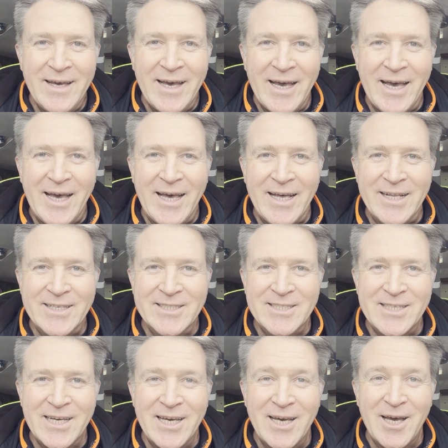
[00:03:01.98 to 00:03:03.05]

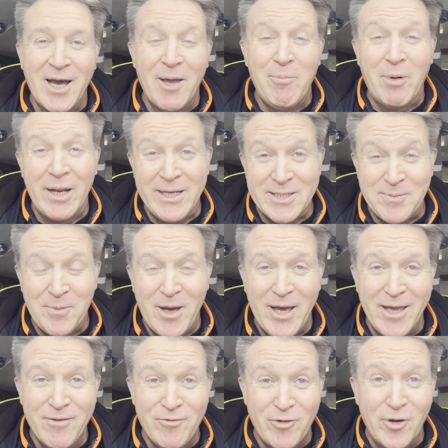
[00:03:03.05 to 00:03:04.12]
and I placed
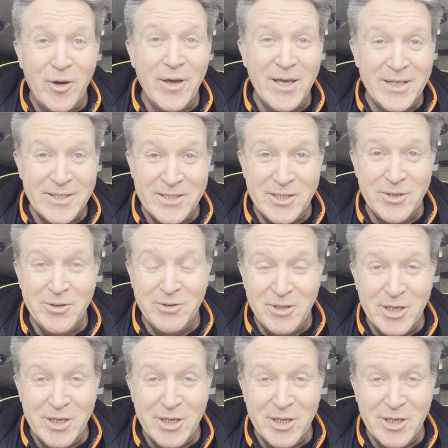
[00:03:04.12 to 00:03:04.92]
my foot into